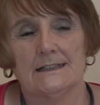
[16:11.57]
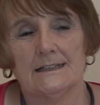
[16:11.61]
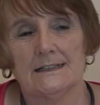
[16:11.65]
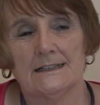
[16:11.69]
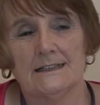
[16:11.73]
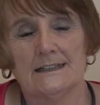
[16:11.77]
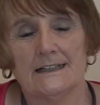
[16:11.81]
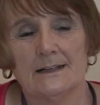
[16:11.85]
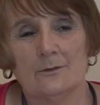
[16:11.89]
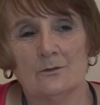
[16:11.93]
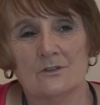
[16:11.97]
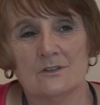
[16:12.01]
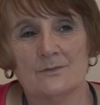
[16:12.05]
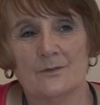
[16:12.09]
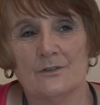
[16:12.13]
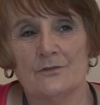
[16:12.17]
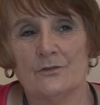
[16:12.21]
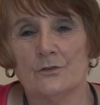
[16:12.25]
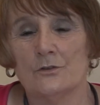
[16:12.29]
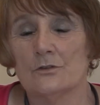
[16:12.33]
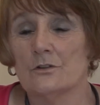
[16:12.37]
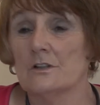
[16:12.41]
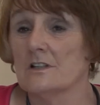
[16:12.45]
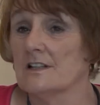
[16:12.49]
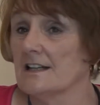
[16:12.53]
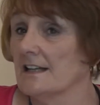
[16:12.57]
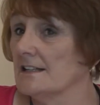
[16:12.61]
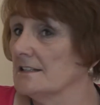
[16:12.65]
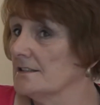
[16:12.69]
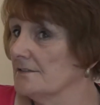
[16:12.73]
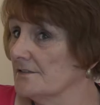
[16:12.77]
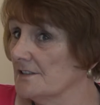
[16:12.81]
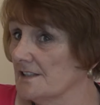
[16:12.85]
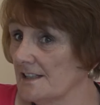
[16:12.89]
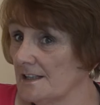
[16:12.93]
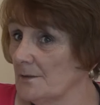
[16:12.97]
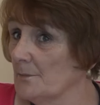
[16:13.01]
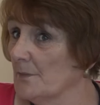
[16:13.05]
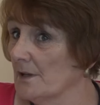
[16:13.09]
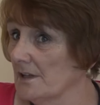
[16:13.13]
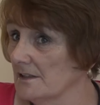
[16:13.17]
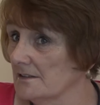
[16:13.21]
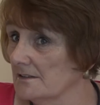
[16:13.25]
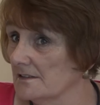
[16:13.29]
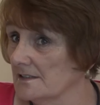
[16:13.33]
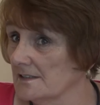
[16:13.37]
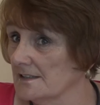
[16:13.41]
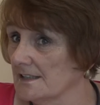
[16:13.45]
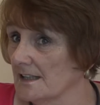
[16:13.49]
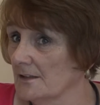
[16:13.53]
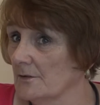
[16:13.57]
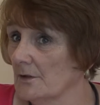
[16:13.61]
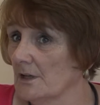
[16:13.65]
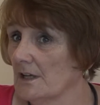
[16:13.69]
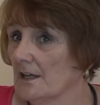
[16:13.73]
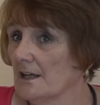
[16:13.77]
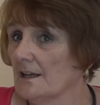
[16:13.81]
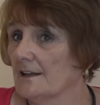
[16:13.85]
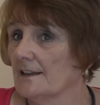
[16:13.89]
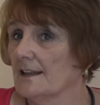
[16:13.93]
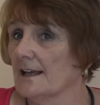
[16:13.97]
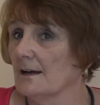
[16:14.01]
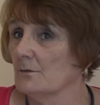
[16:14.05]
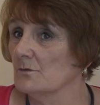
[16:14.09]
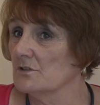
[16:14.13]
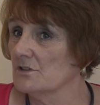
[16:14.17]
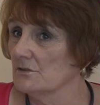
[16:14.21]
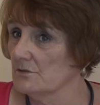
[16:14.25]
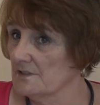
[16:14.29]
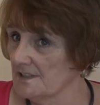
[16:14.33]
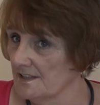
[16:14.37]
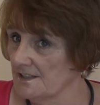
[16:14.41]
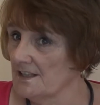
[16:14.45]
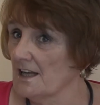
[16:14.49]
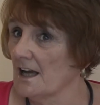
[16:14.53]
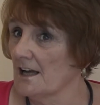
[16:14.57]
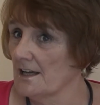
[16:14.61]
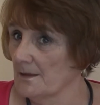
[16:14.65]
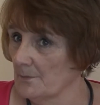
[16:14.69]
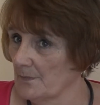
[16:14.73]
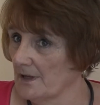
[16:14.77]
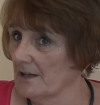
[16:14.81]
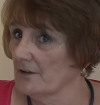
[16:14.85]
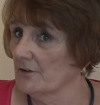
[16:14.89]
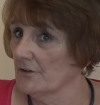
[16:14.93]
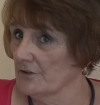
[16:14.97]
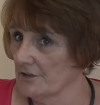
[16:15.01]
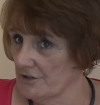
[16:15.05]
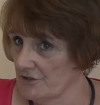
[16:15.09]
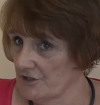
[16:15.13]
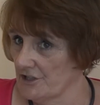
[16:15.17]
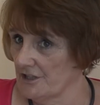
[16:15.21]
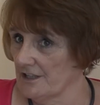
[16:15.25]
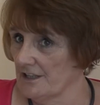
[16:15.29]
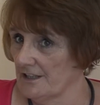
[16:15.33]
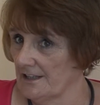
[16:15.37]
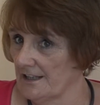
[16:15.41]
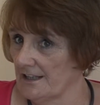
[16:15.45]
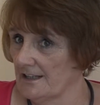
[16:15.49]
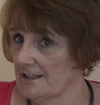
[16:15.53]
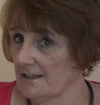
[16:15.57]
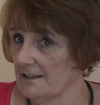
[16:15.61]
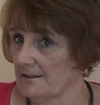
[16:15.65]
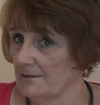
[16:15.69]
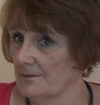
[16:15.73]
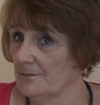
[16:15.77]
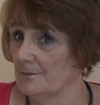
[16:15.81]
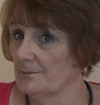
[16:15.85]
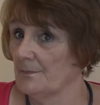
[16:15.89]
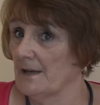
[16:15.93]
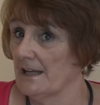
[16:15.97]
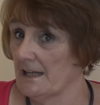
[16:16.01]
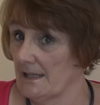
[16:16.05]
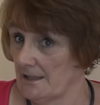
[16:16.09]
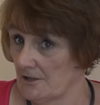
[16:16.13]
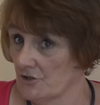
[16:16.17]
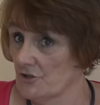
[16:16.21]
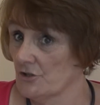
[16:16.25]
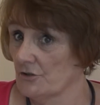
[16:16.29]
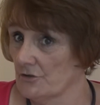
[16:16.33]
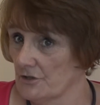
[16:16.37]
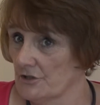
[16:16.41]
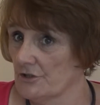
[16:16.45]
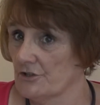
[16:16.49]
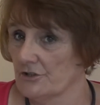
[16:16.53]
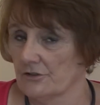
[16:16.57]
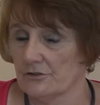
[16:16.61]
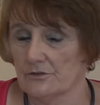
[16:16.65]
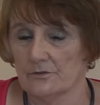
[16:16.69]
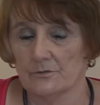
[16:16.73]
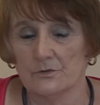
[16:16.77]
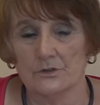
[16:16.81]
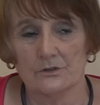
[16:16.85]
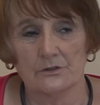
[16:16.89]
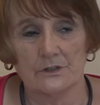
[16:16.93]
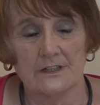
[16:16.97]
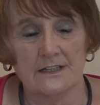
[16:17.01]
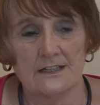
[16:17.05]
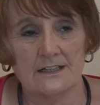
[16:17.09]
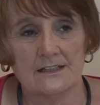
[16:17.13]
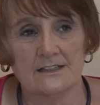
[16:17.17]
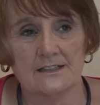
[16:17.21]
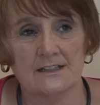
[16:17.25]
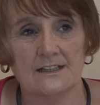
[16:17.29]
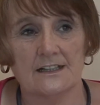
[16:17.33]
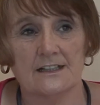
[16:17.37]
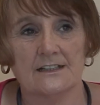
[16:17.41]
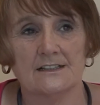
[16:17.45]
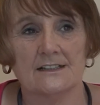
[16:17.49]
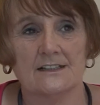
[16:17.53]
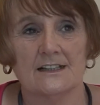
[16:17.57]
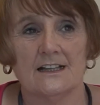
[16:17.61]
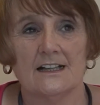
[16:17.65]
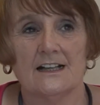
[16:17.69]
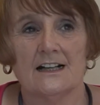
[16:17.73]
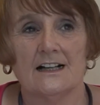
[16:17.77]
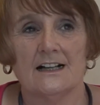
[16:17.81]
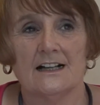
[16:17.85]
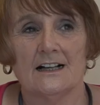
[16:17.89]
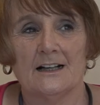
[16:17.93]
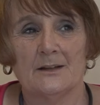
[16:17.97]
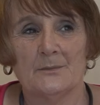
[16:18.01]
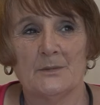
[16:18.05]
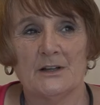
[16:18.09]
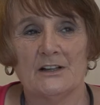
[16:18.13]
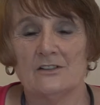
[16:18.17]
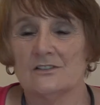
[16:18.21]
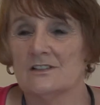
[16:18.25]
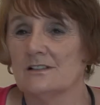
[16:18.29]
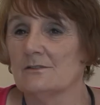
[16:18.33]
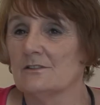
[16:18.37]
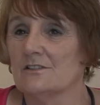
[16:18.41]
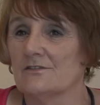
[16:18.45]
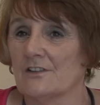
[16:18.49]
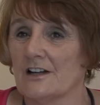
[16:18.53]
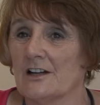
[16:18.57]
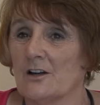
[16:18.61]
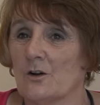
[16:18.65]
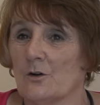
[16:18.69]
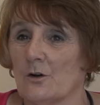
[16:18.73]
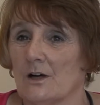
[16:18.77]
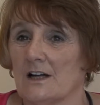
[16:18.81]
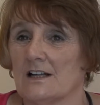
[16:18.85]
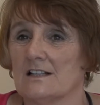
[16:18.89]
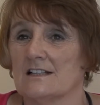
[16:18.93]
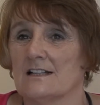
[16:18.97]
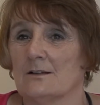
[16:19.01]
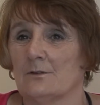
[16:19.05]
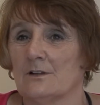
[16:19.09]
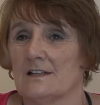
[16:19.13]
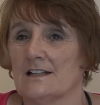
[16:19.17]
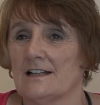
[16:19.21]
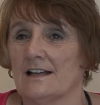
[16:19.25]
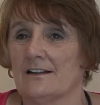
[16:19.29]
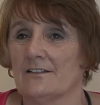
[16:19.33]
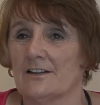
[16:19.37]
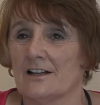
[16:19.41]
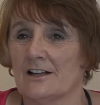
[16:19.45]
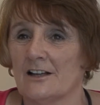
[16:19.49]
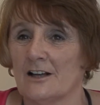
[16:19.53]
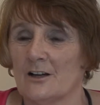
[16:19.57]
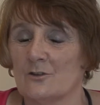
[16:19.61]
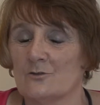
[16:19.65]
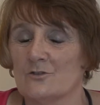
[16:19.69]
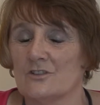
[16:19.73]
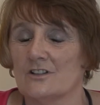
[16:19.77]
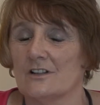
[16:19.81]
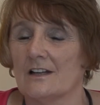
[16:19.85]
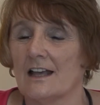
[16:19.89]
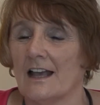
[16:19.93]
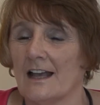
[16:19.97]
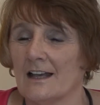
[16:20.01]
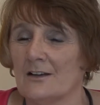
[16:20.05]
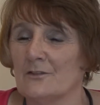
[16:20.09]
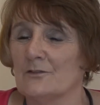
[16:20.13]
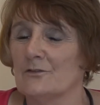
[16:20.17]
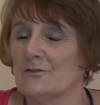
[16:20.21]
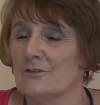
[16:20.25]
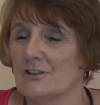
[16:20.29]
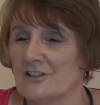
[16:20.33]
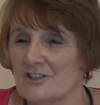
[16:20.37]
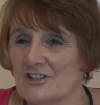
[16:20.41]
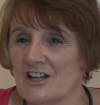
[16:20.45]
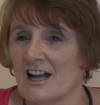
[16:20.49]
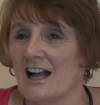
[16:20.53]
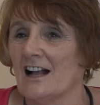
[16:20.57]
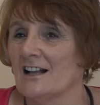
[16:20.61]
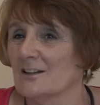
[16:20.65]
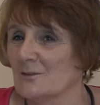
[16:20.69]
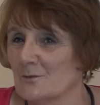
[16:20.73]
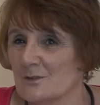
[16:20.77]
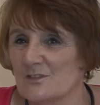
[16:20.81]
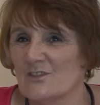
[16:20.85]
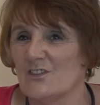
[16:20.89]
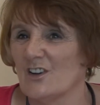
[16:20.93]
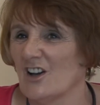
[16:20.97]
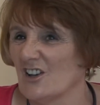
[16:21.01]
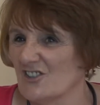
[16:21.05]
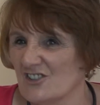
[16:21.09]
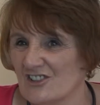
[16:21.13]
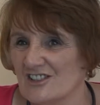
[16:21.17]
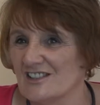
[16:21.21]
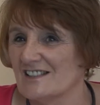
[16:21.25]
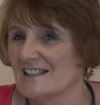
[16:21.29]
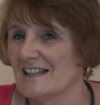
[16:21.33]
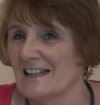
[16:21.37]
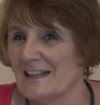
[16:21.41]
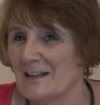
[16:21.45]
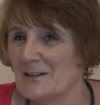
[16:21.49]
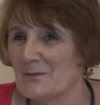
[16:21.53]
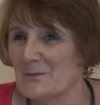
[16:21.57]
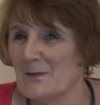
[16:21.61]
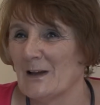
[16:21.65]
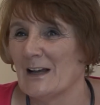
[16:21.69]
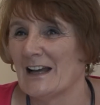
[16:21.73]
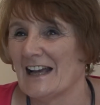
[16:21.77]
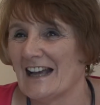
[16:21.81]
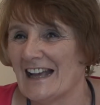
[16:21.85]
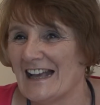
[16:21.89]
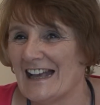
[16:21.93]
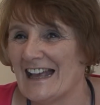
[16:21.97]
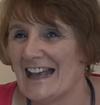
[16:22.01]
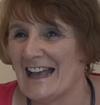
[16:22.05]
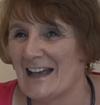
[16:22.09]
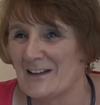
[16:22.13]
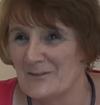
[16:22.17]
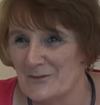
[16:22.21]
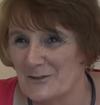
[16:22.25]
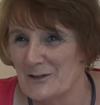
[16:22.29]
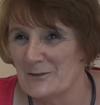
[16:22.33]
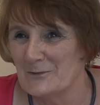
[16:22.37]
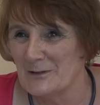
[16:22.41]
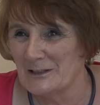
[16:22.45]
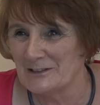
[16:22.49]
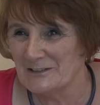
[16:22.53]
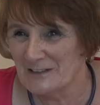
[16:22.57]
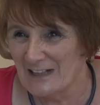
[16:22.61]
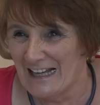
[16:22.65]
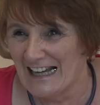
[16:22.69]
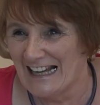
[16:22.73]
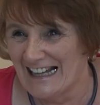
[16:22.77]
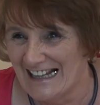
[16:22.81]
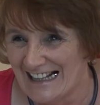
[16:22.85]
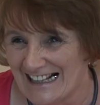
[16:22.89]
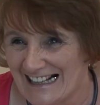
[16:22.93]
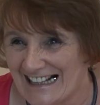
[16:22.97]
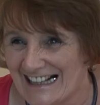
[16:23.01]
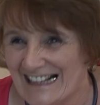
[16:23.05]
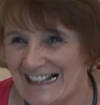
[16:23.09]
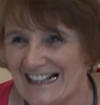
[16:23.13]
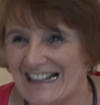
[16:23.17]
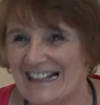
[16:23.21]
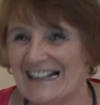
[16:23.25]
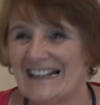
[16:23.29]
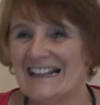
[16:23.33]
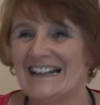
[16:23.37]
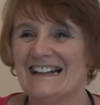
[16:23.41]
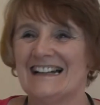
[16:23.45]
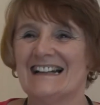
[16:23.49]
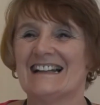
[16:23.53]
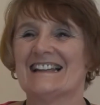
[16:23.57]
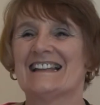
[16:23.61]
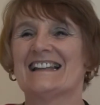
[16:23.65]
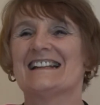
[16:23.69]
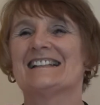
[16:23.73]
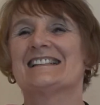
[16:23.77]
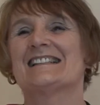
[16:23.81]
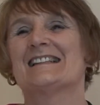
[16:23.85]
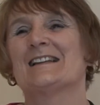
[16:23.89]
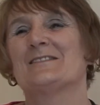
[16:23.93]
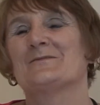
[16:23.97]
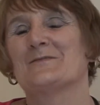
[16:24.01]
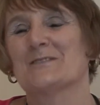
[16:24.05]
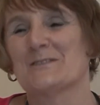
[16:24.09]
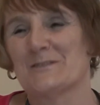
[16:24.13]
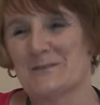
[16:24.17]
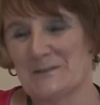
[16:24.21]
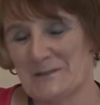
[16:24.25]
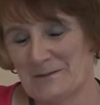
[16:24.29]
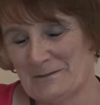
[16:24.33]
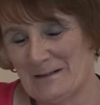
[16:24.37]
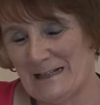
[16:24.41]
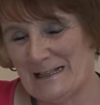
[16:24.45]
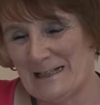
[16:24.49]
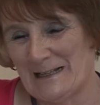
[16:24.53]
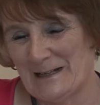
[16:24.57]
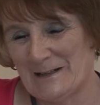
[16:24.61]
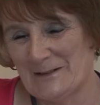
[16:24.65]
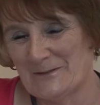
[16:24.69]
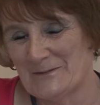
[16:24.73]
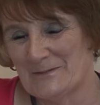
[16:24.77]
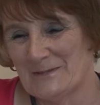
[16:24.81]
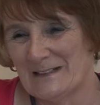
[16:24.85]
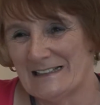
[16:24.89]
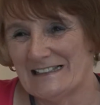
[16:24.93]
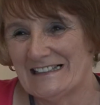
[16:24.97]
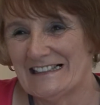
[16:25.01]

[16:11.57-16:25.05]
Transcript: And it was before the days of seatbelts. So that was always a nightmare on the journey, making sure the children were all in their seats. And because it was very quiet, I went down the coach and every child was fast asleep. Everyone. And they slept all the way home.